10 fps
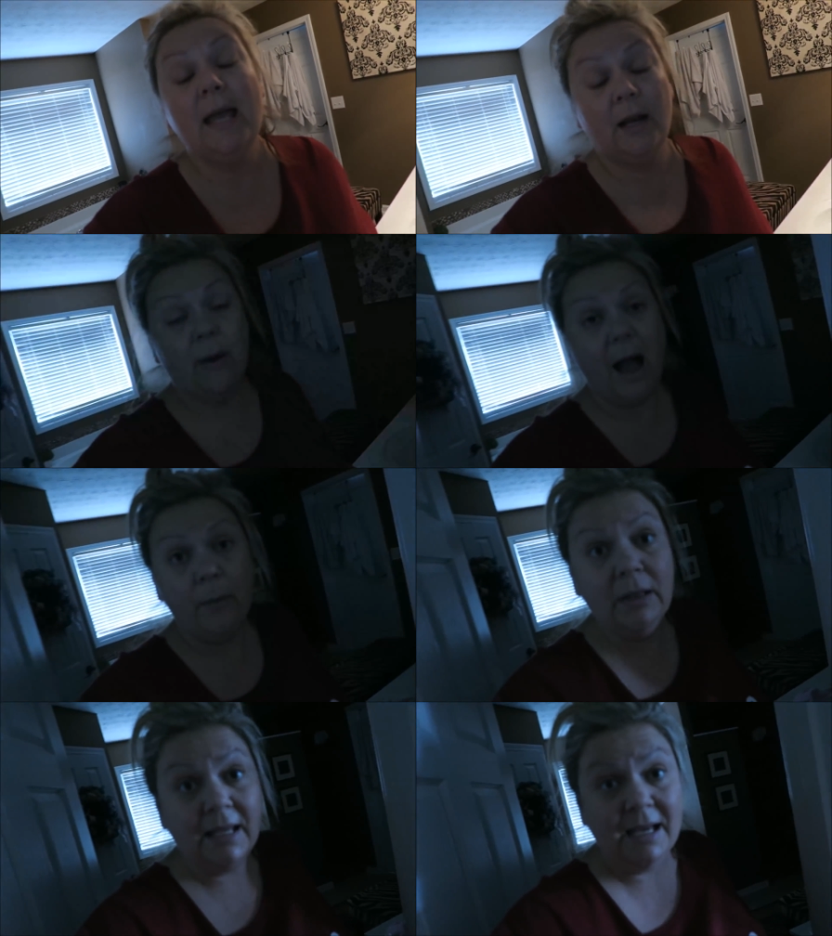Anyway,
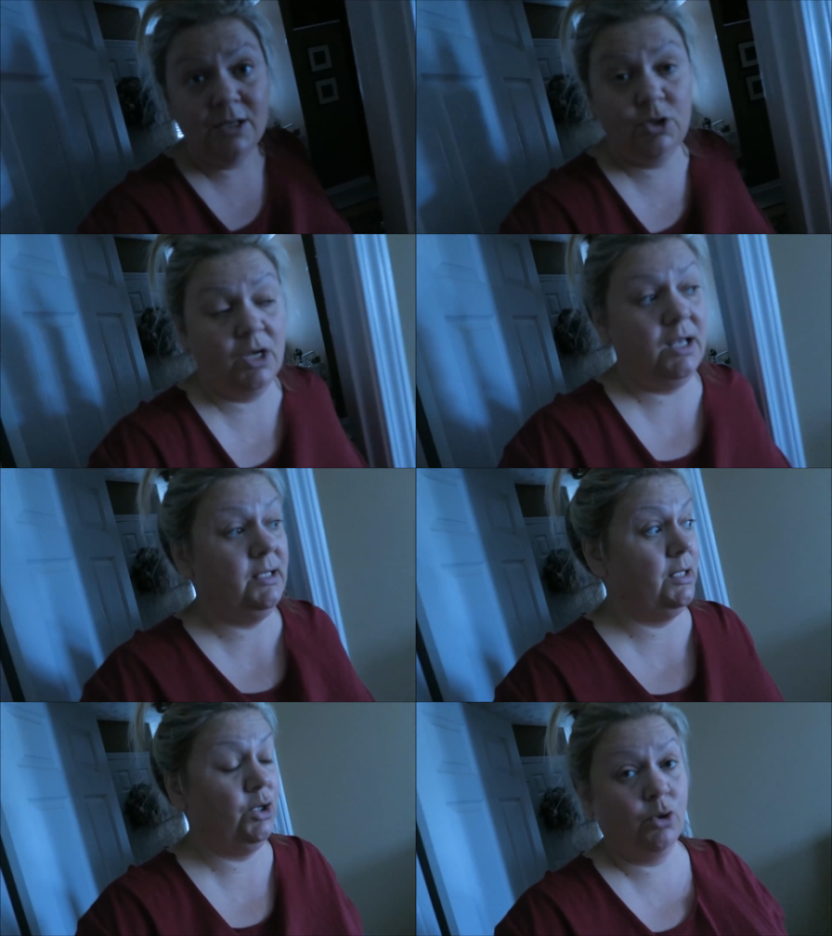I will link it
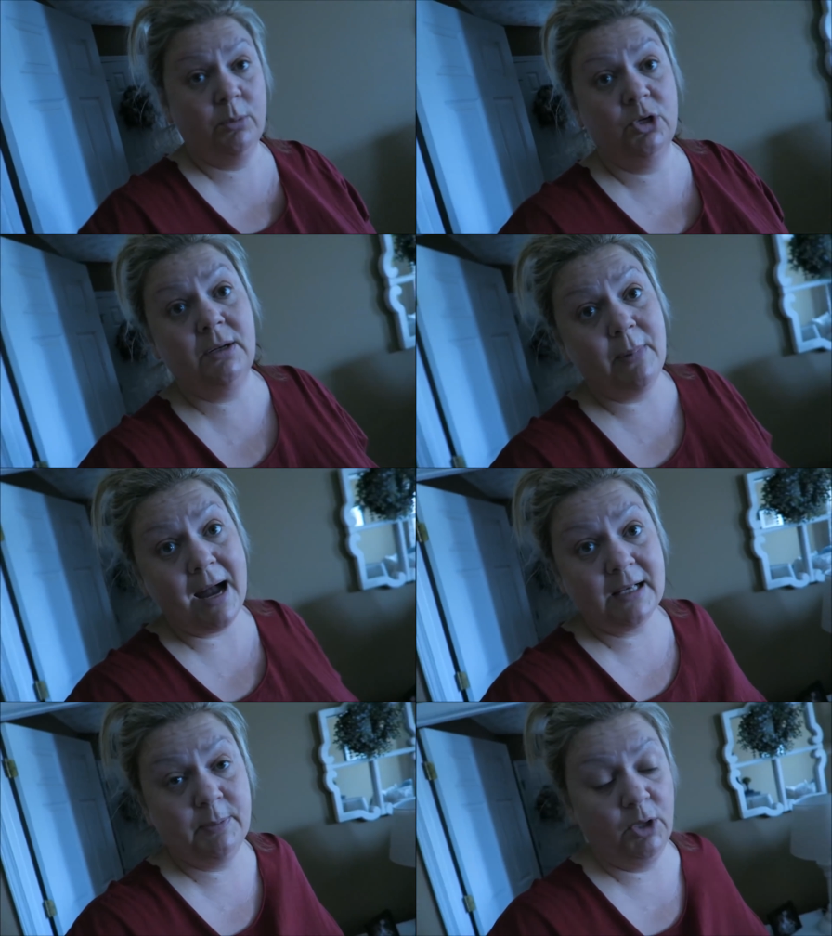in the description
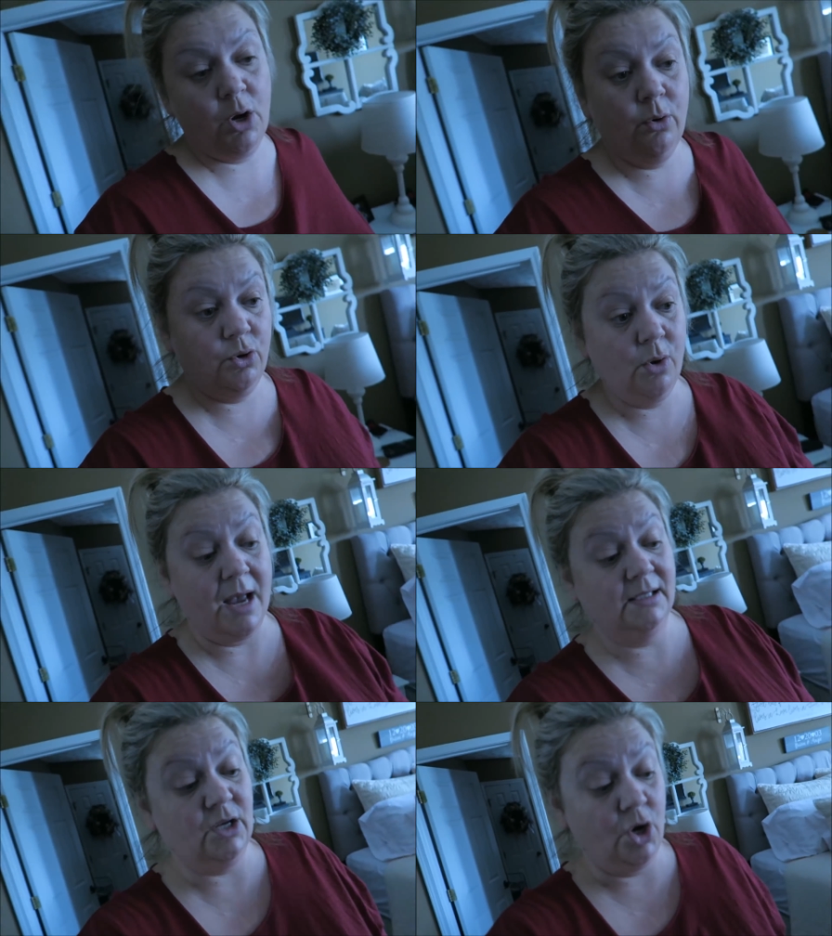box below and you
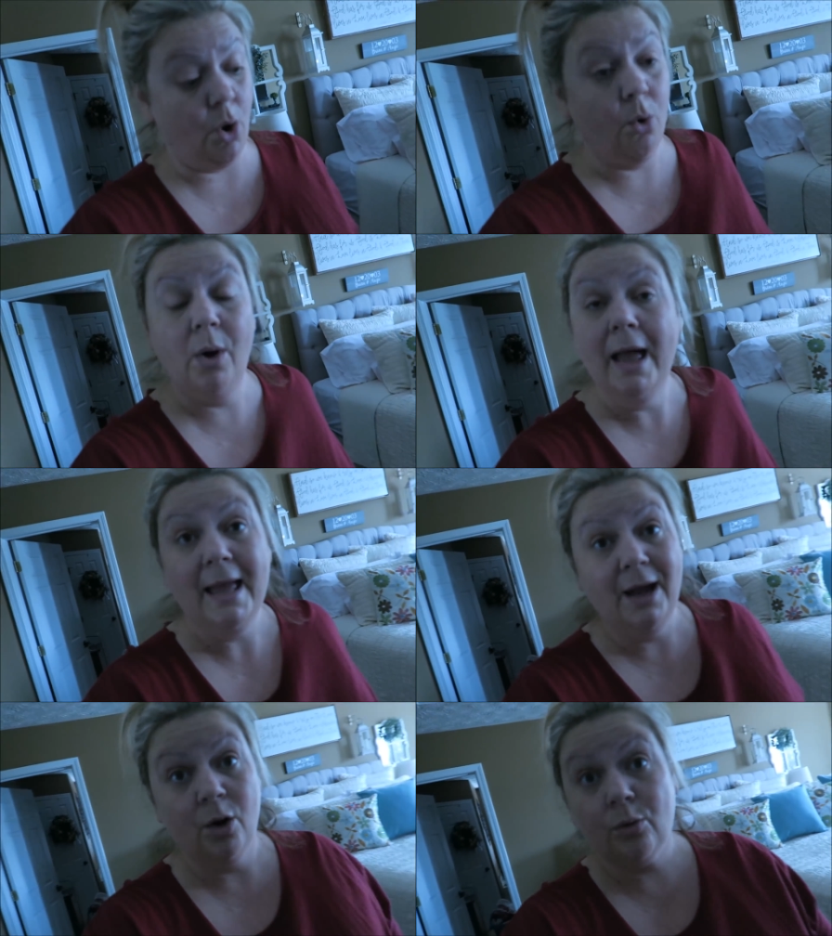guys can go
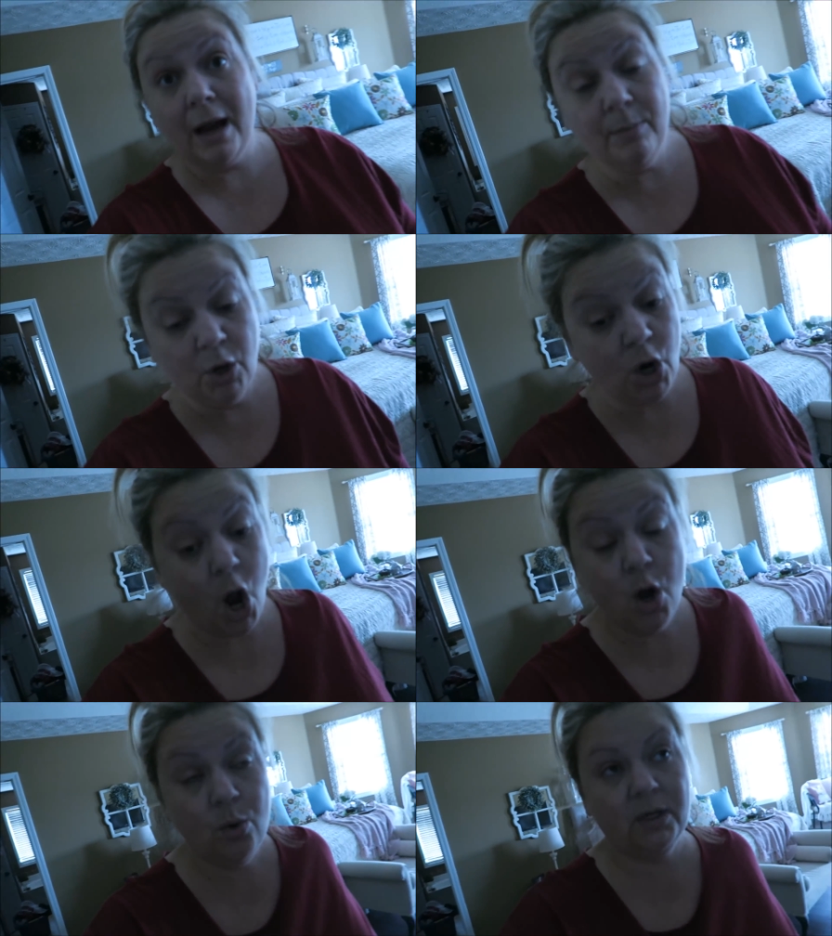grab
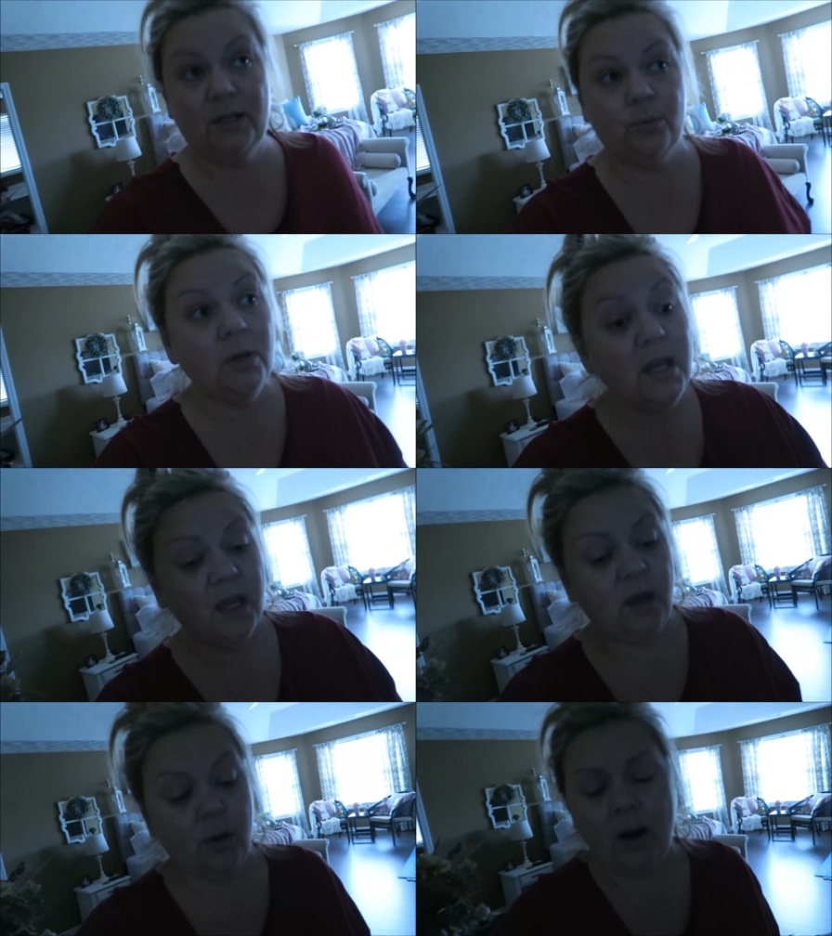your own. It's
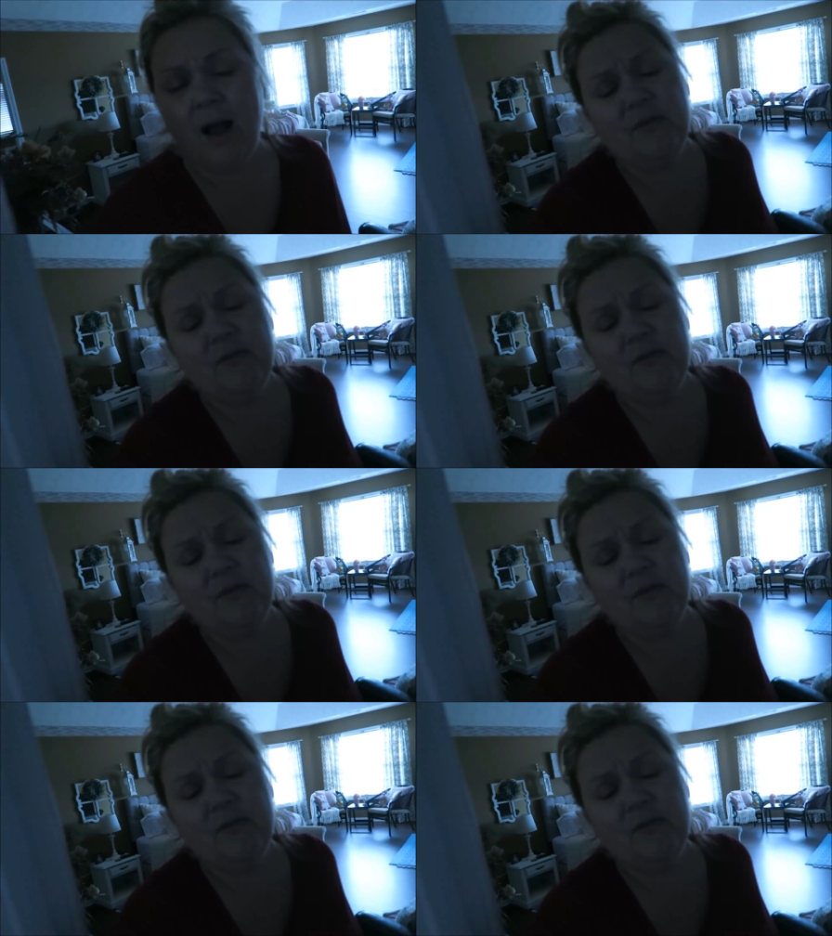really cute.